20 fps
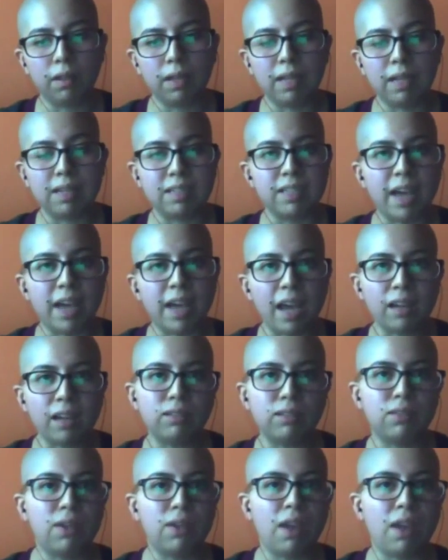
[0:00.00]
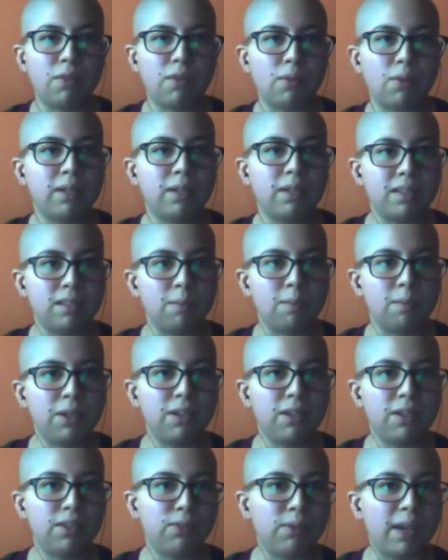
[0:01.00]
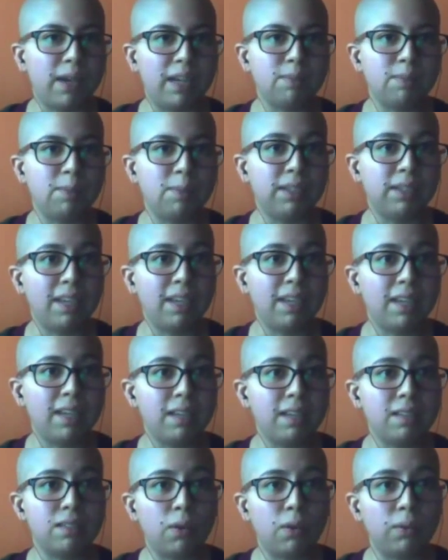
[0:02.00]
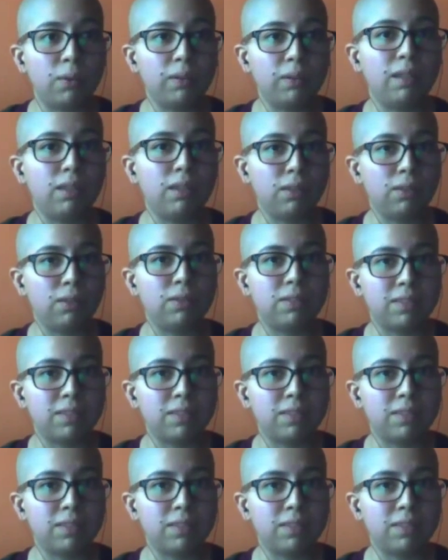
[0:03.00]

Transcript: entitled to everyone as a birthright, but it is only through